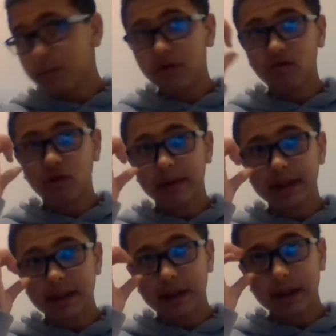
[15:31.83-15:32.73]

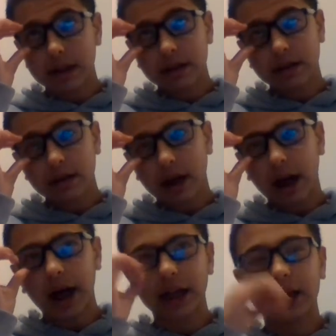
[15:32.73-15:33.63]
performances.
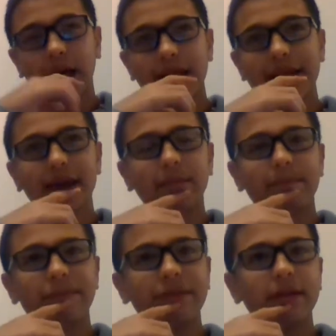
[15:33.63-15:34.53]
I think
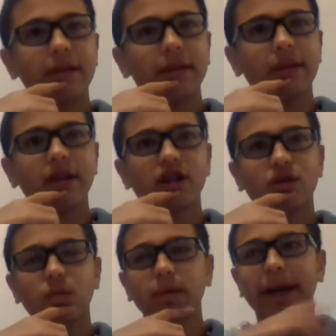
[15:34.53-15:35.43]
the
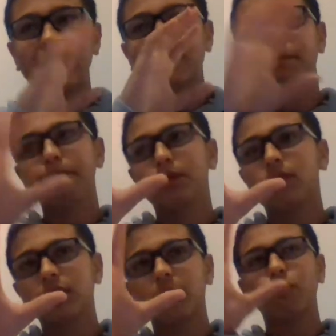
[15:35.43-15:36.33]
story as it
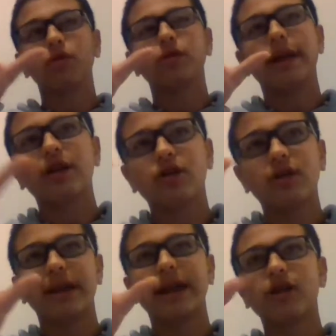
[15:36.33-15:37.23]
built up was
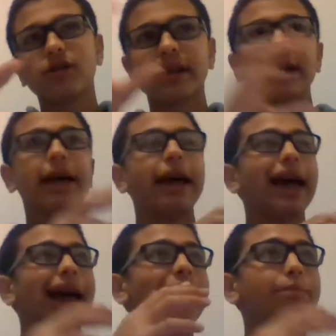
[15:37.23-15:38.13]
interesting.
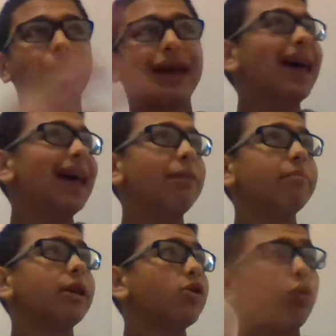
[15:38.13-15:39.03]
And it
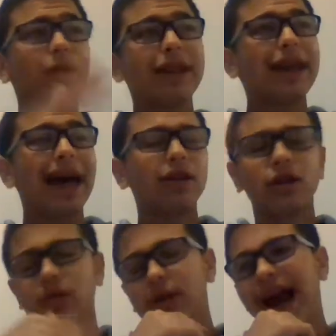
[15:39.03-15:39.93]
became, toward the end, the
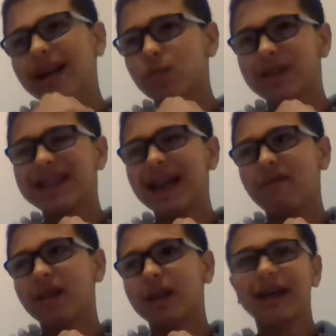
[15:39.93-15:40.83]
third act was
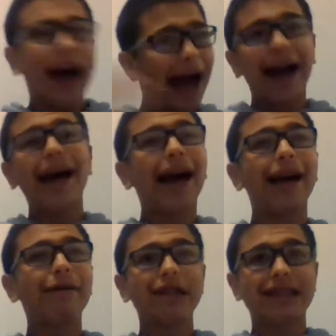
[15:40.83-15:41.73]
Seven.
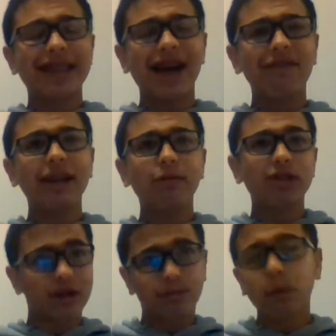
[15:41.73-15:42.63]
It
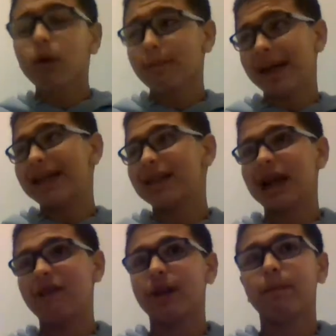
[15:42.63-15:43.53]
was Poor Man
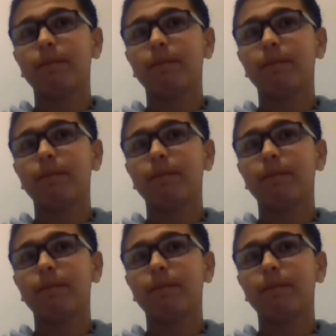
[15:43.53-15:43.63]
Seven.